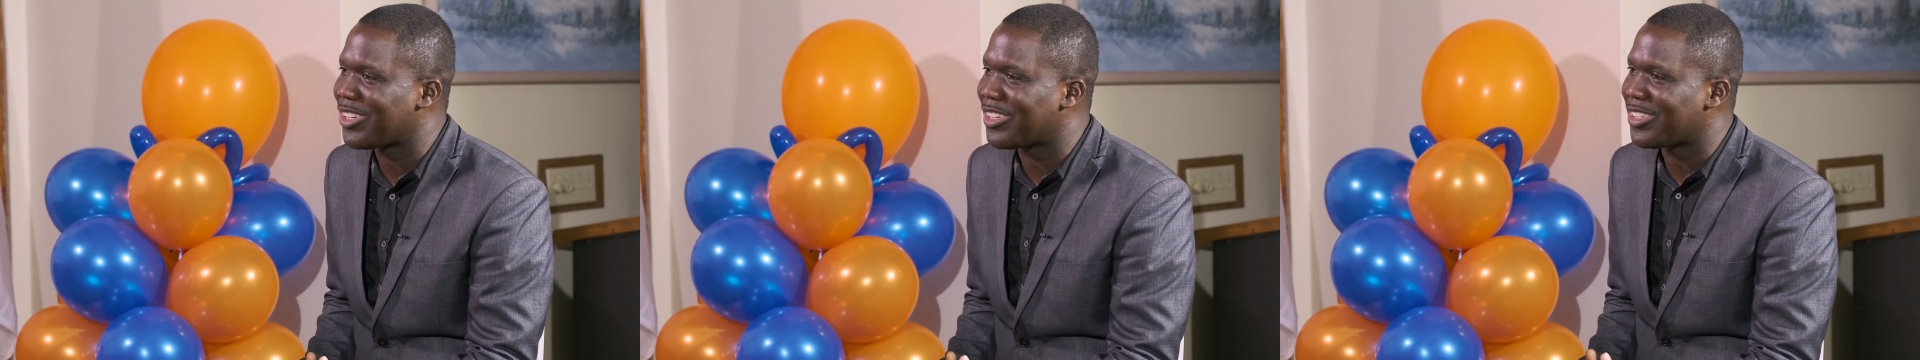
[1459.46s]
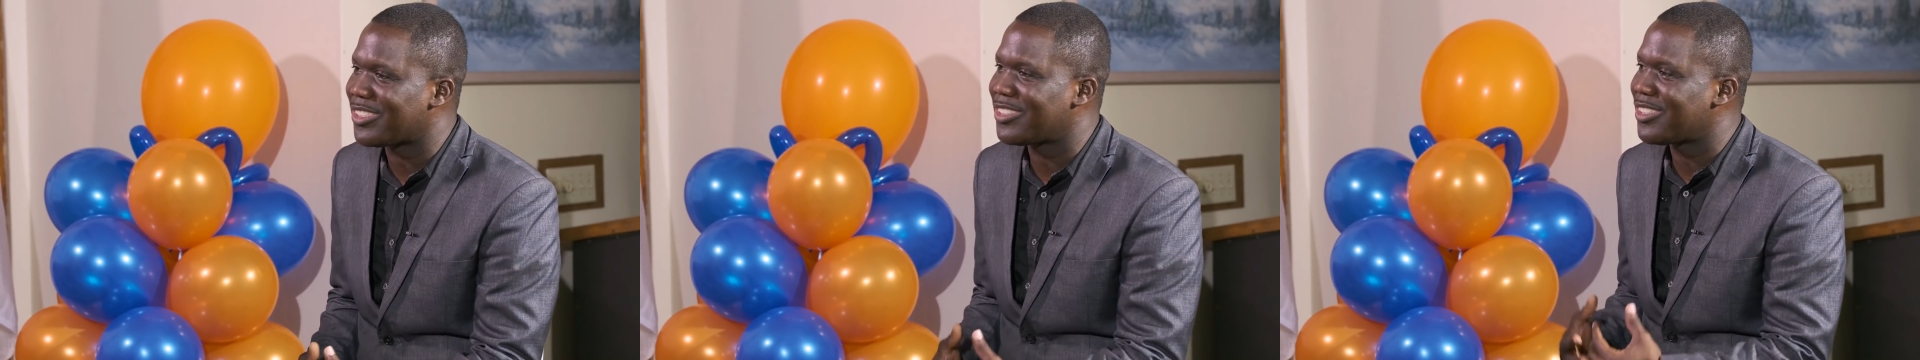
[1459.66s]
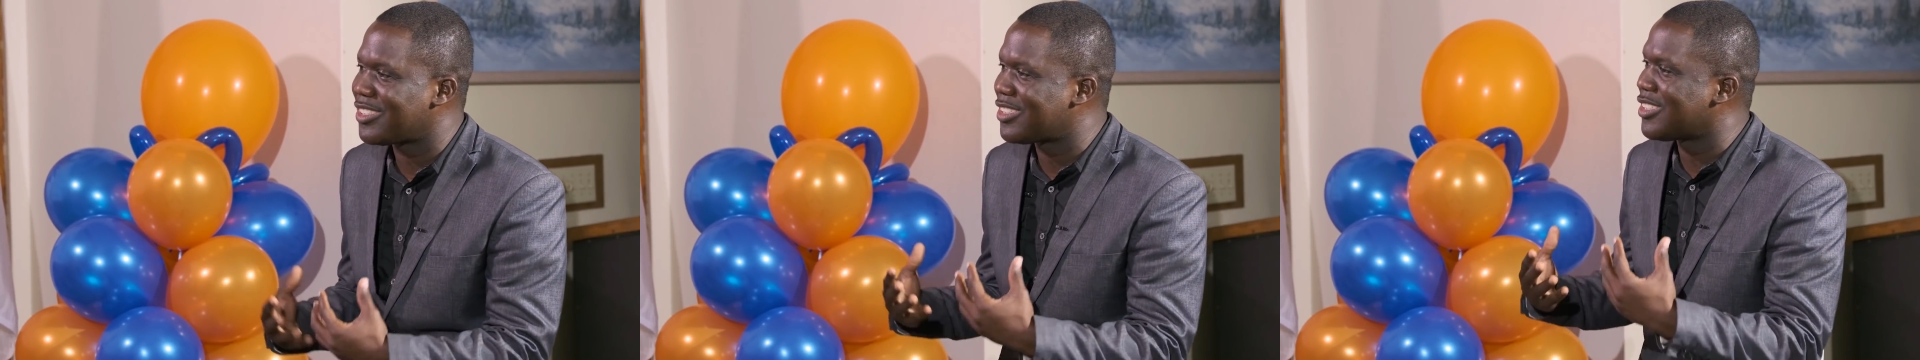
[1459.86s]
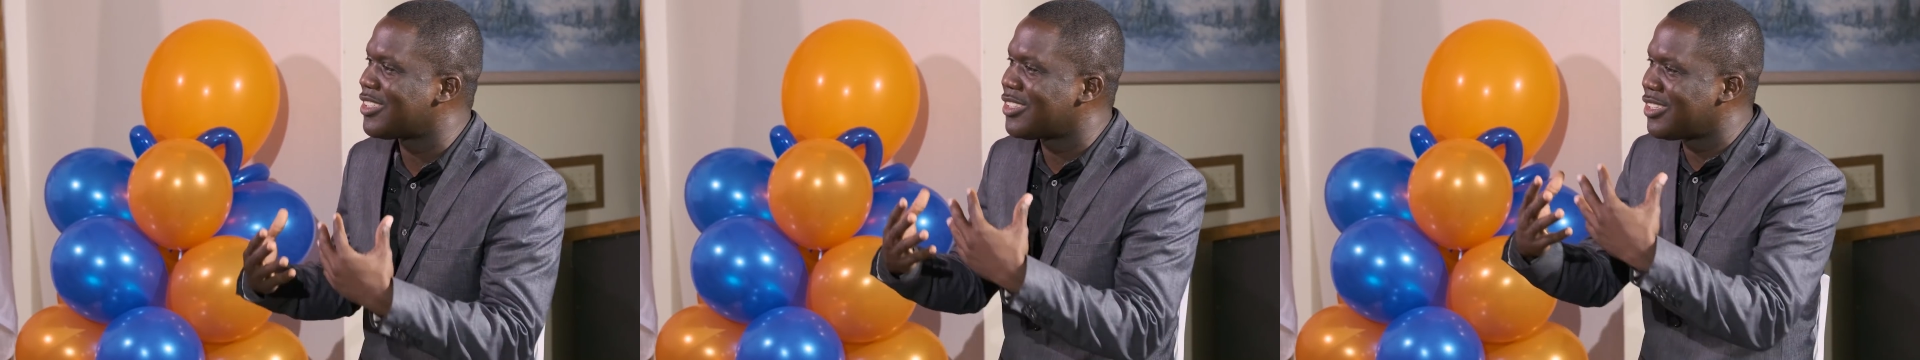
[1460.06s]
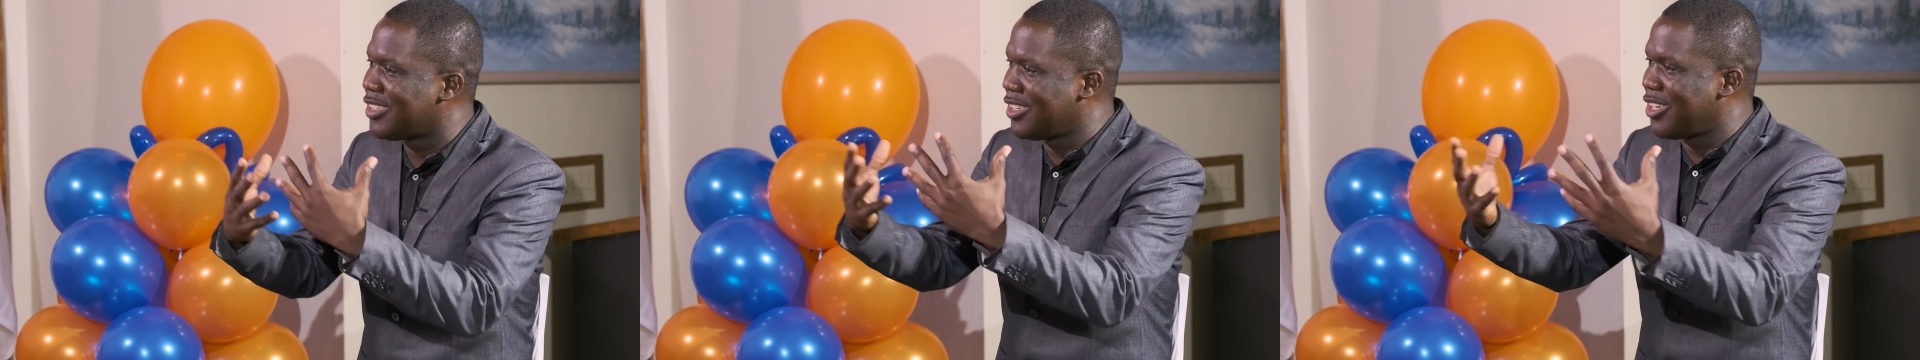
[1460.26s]
a
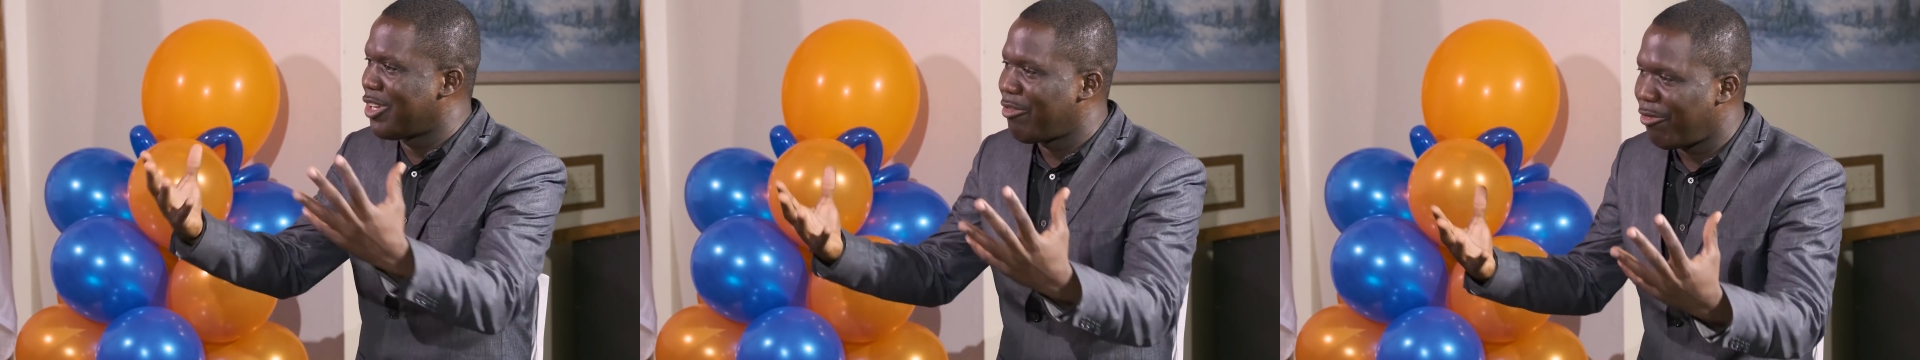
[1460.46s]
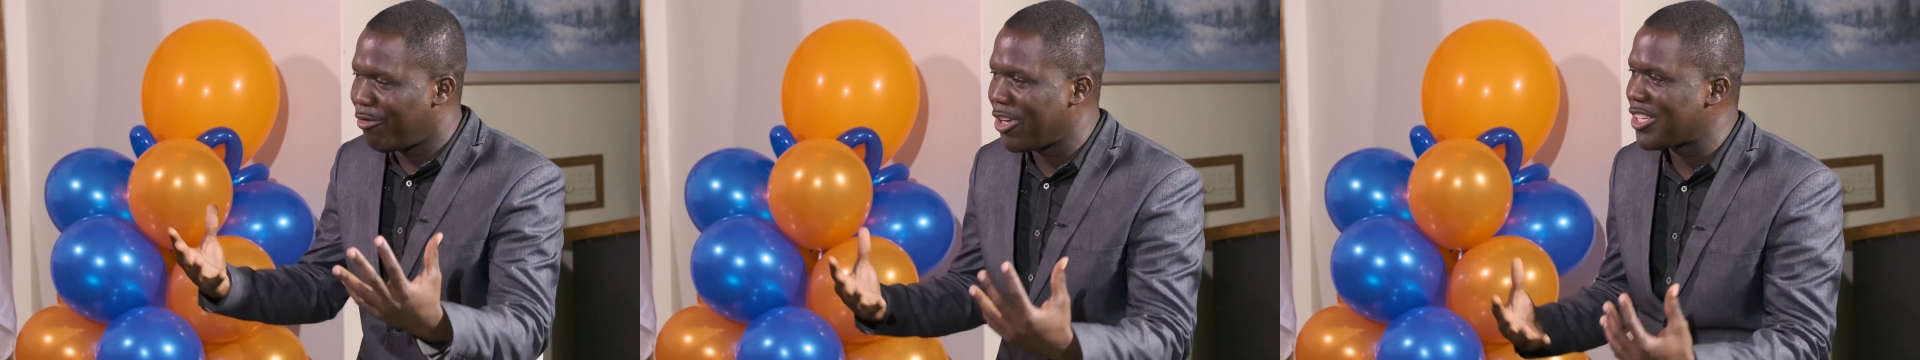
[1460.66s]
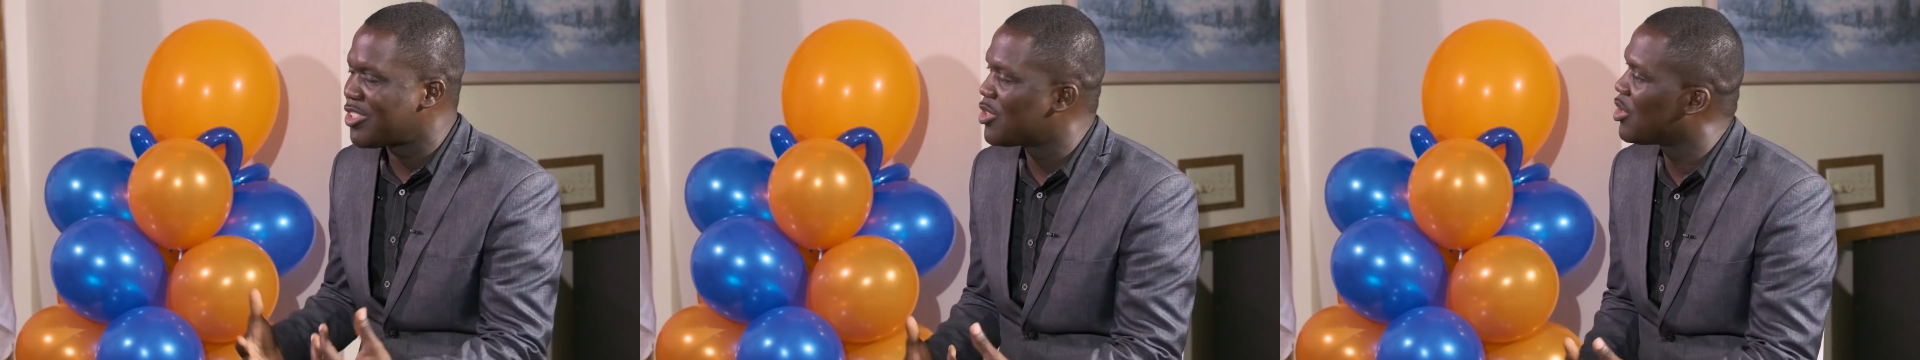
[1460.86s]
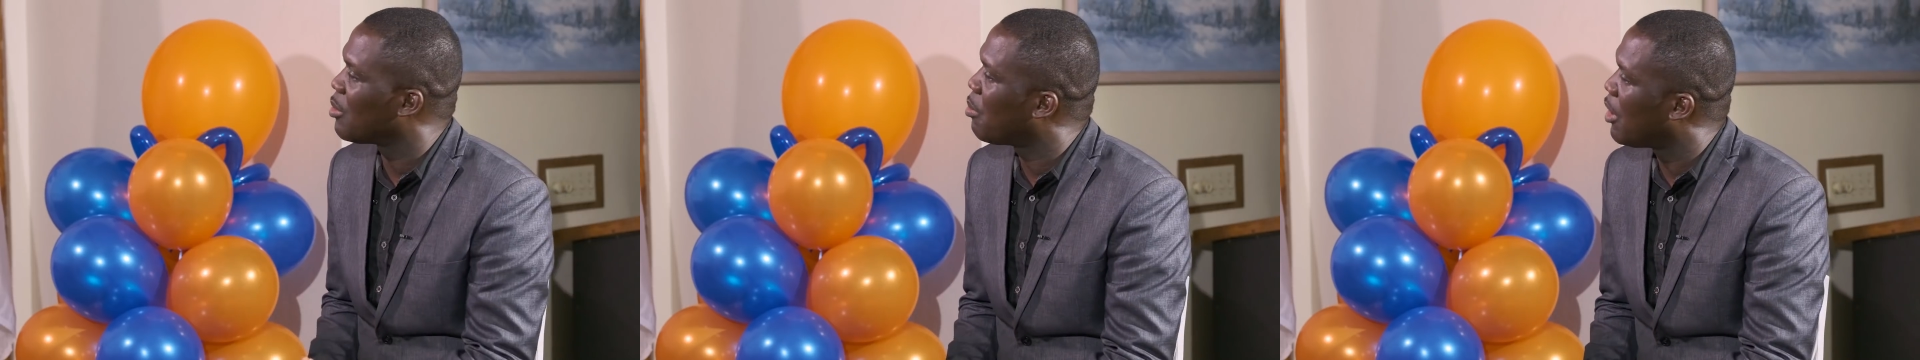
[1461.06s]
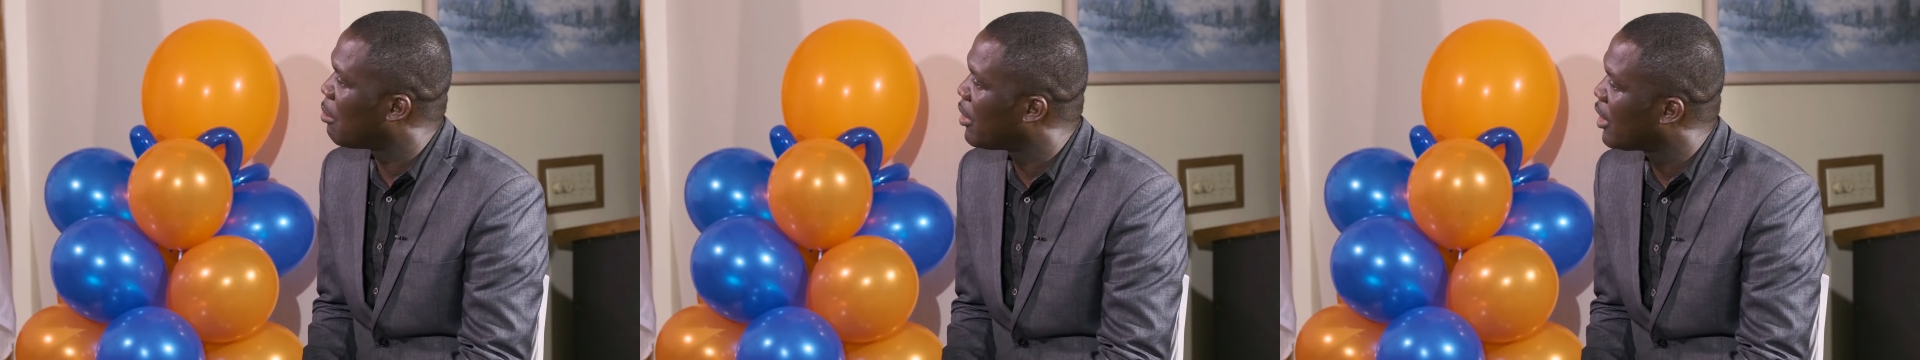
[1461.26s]
certain face to the
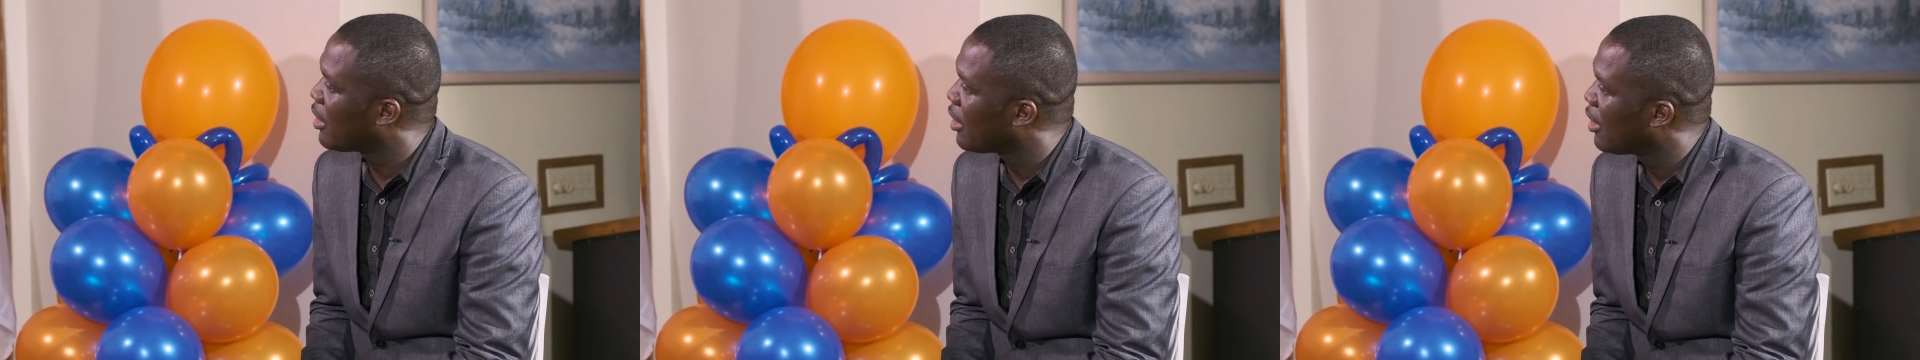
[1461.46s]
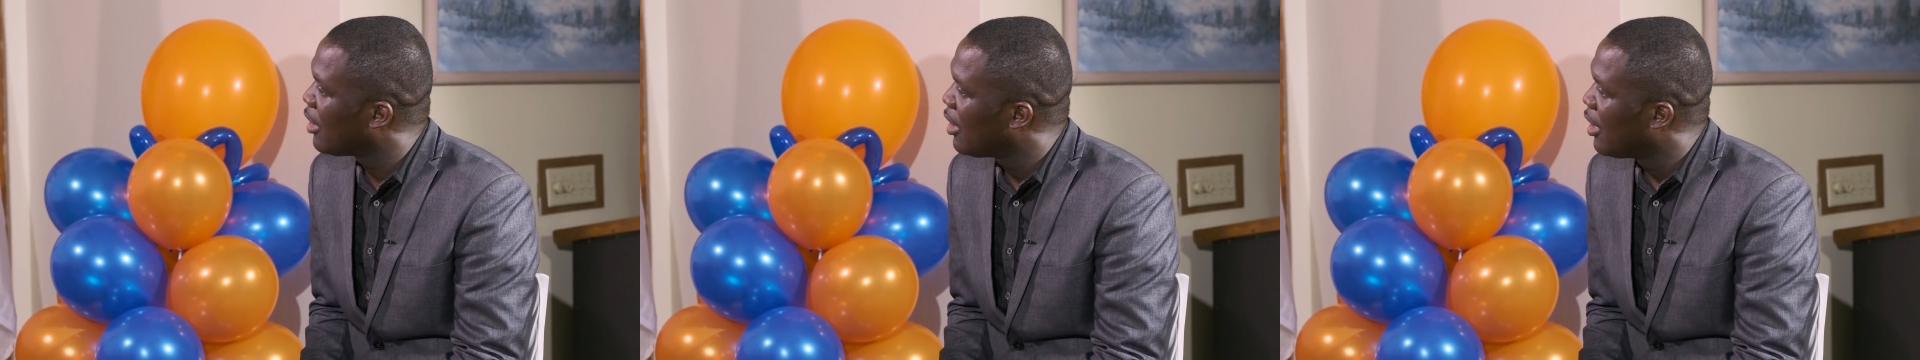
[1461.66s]
public,